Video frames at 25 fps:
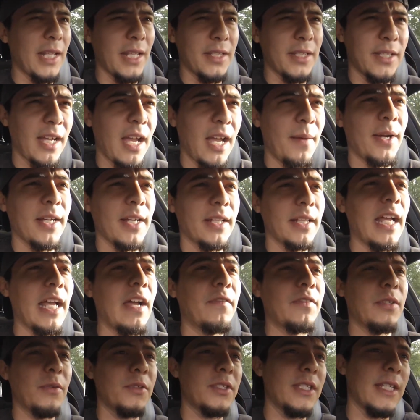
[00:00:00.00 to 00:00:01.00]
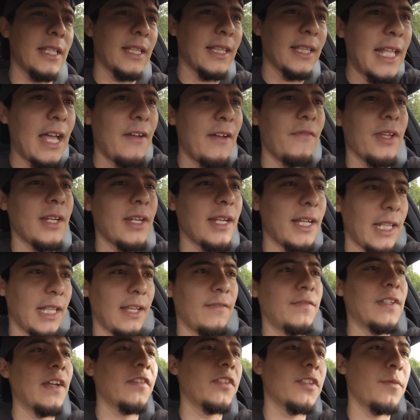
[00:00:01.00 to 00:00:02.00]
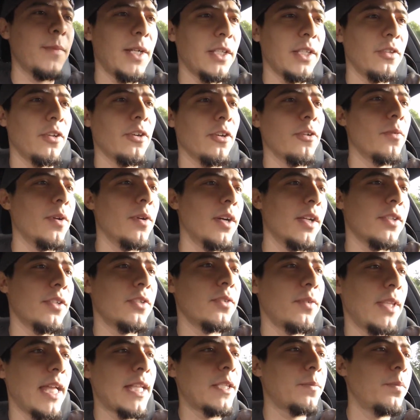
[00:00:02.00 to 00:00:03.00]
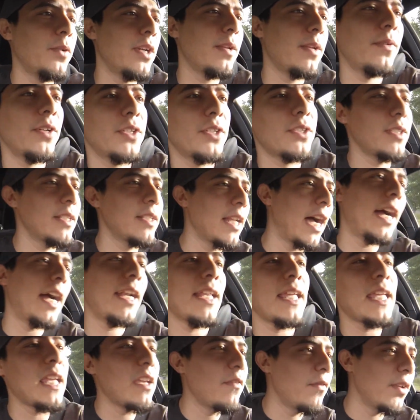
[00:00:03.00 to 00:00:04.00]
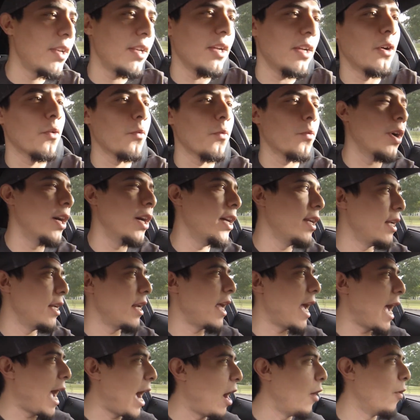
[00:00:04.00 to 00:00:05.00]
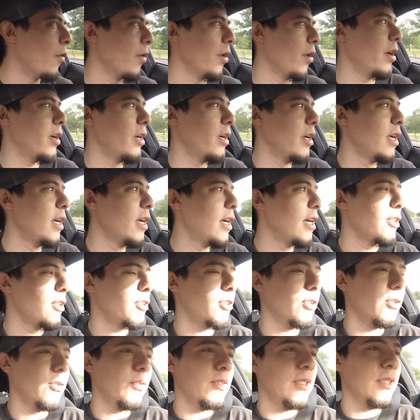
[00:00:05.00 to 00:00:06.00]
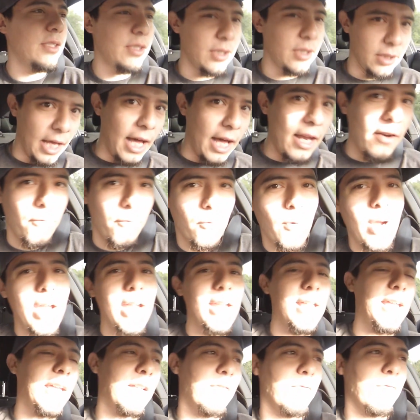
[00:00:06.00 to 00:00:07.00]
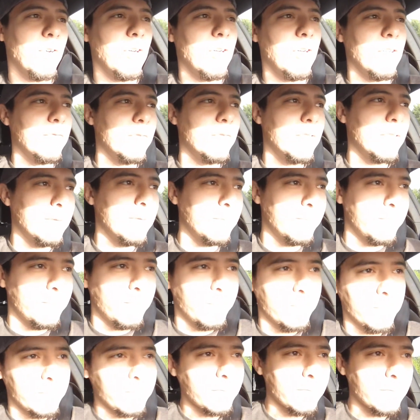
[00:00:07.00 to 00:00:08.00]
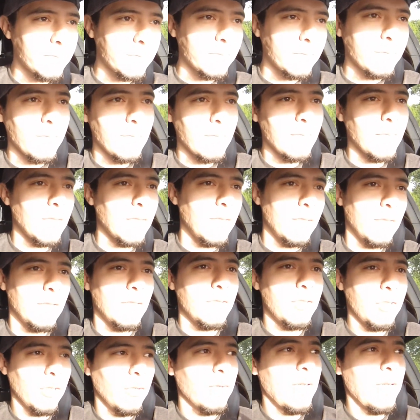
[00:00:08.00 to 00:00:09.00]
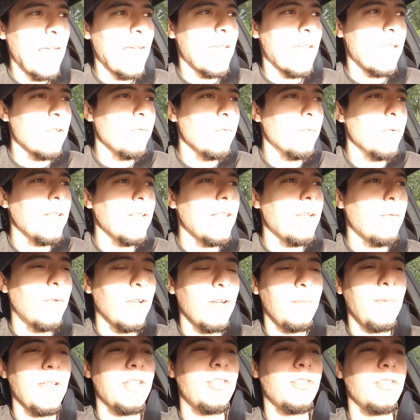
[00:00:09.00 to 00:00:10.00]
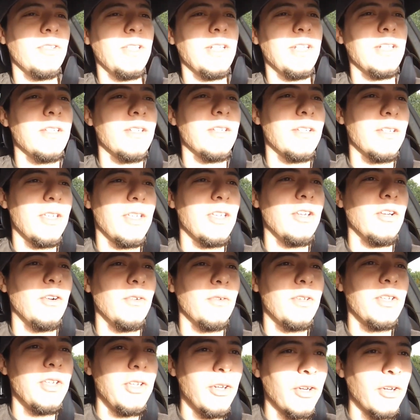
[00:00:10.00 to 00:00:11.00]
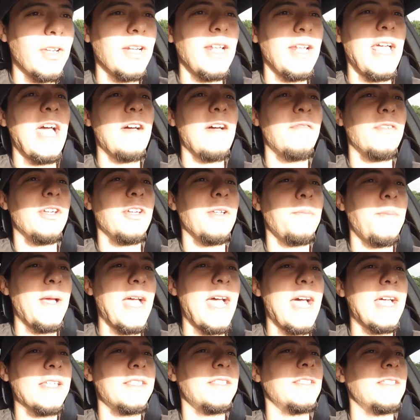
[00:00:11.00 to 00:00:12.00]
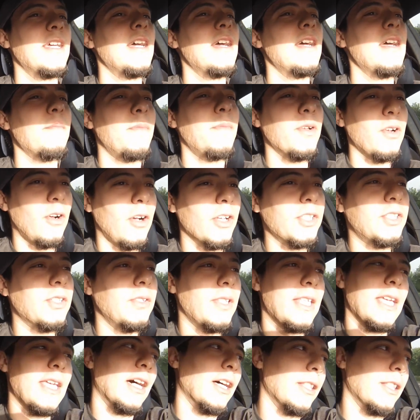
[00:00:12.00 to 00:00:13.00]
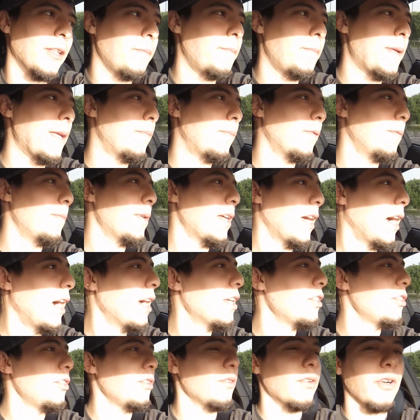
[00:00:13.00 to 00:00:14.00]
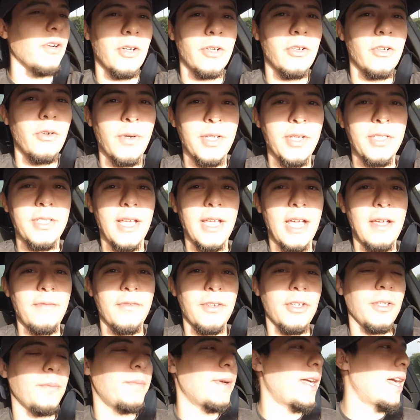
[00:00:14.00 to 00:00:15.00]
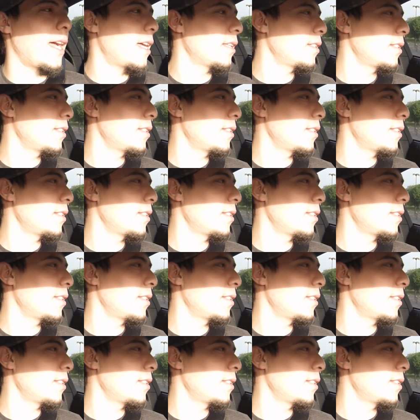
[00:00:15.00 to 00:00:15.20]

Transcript: by the time I left, it was 11. I left after my 3rd run, so that's pretty much not even a run an hour. So a lot of waiting involved. So yeah, you really want to make sure that, you know, you're going to have a good pass, but also the other people behind you are going to have a good